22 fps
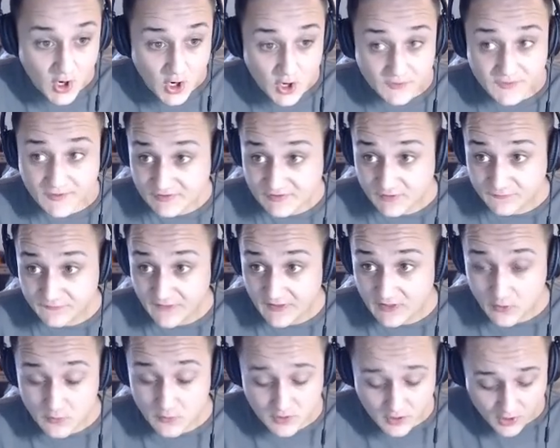There's a
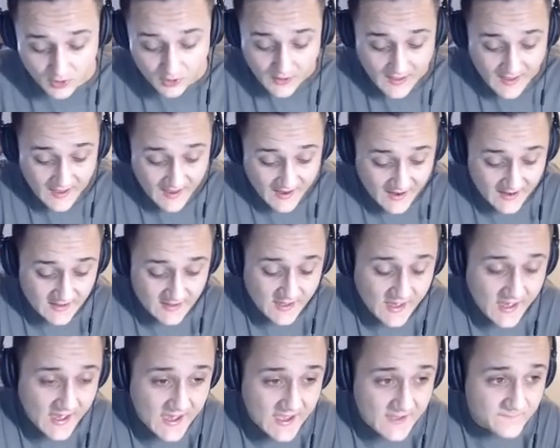fellow girl. Hey,
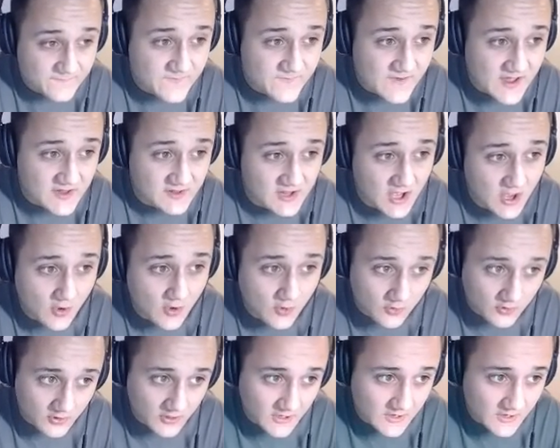fellow
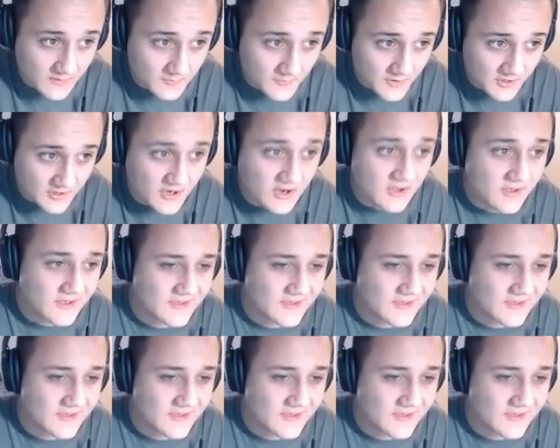girl.